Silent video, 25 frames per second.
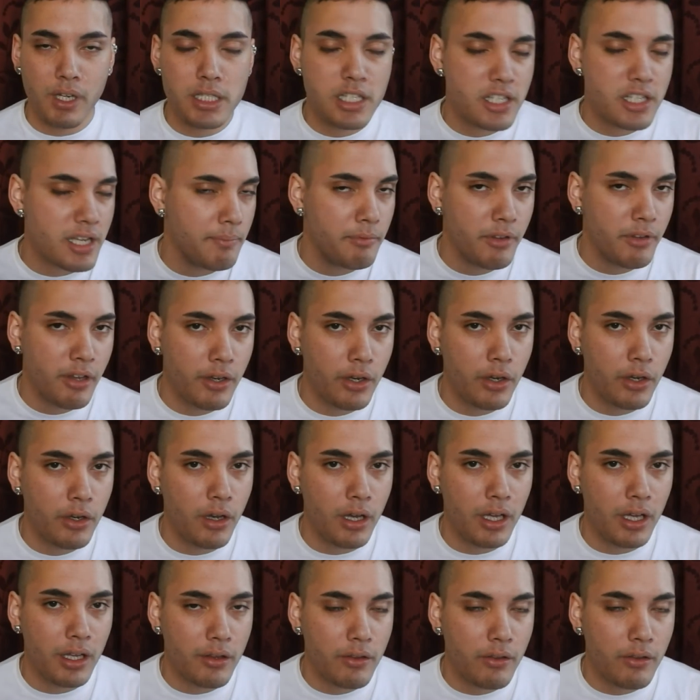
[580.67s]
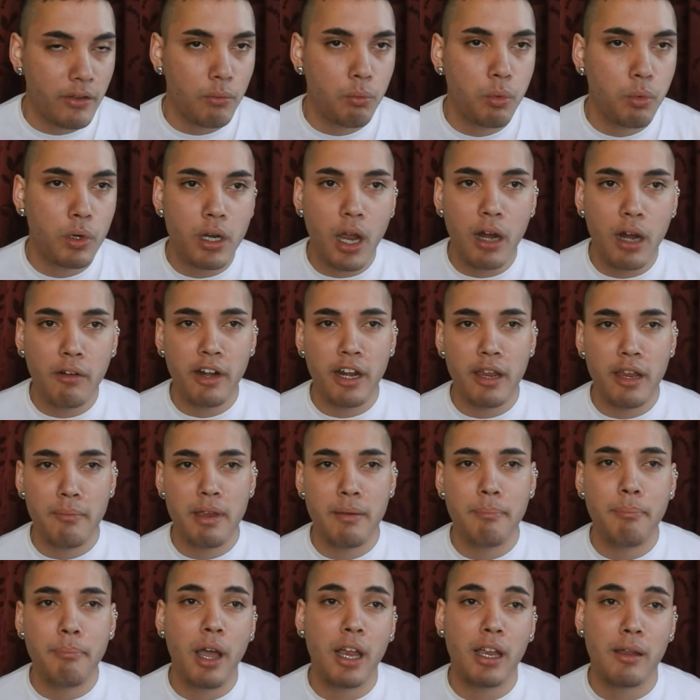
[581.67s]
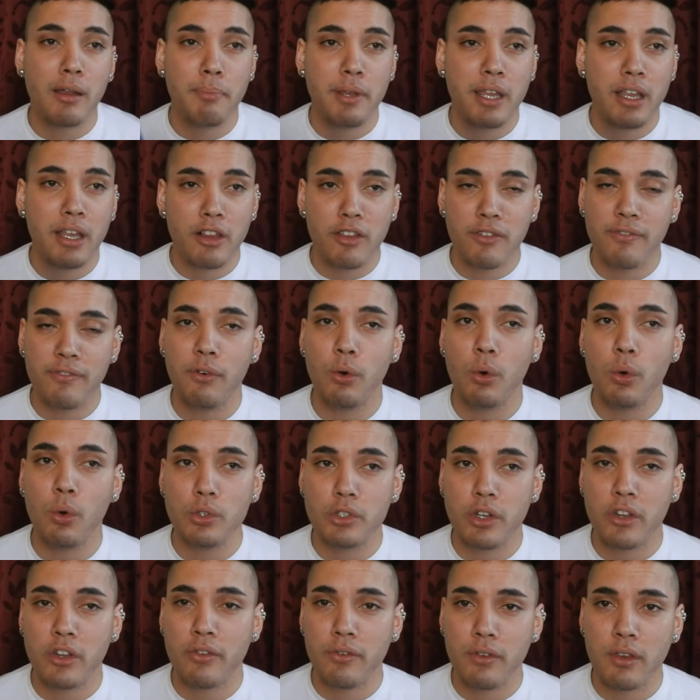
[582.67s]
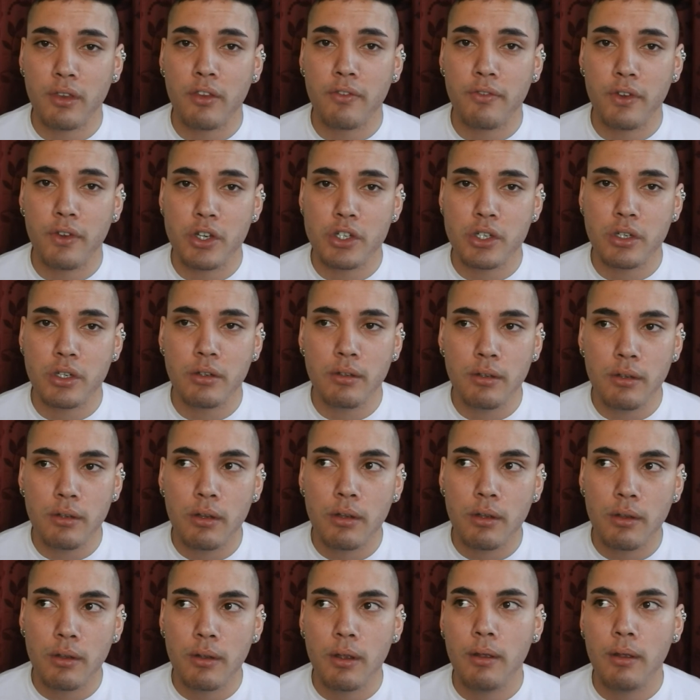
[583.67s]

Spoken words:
It's up to you guys. Would I recommend buying a PS4 just for this version?